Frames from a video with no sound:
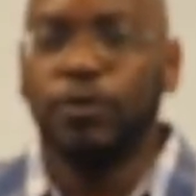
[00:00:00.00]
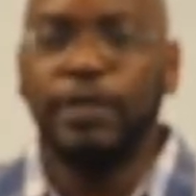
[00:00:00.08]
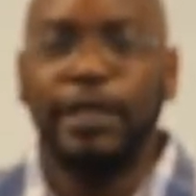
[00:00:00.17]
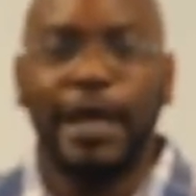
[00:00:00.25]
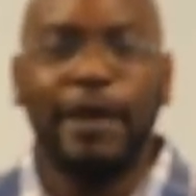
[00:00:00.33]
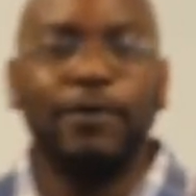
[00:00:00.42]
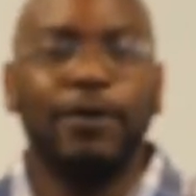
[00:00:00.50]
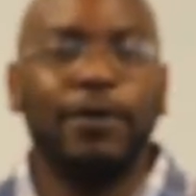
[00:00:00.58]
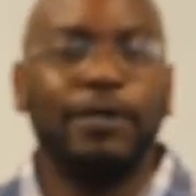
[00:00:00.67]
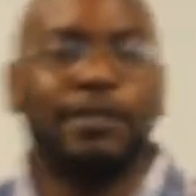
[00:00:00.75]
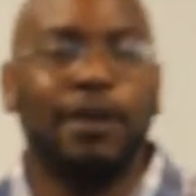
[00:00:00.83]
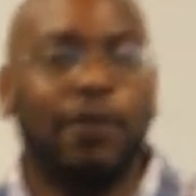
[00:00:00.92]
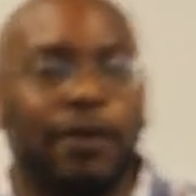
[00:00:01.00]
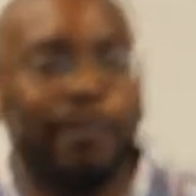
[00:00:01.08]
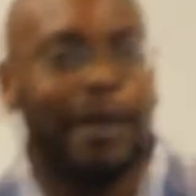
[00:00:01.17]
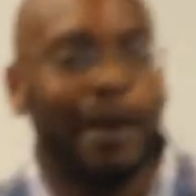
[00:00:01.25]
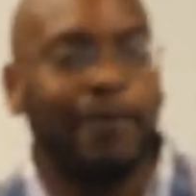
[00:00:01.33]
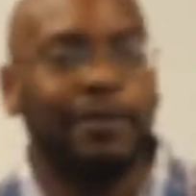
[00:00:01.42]
today we're going to talk
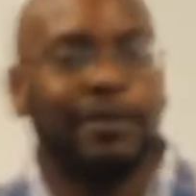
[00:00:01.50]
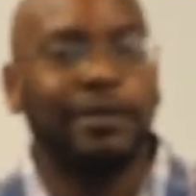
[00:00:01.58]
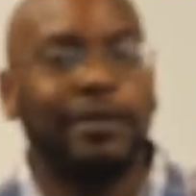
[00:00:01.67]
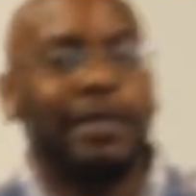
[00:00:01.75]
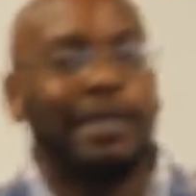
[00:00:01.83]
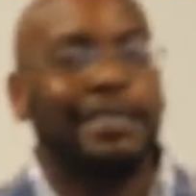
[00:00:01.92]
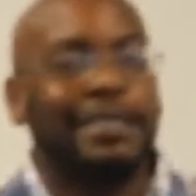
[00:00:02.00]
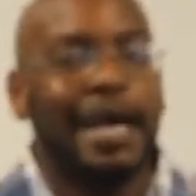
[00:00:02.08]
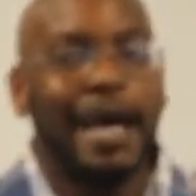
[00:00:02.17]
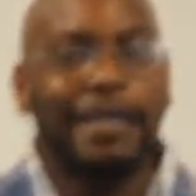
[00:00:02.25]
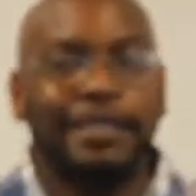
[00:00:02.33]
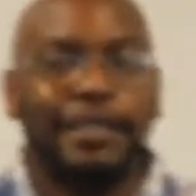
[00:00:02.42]
about tax